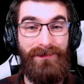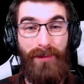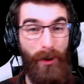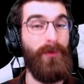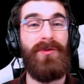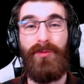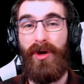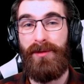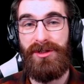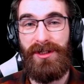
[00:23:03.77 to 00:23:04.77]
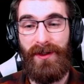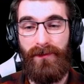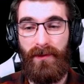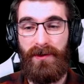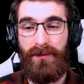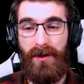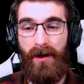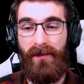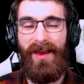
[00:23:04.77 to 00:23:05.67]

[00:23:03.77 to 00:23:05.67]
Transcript: poster boy machines for Zero Dawn.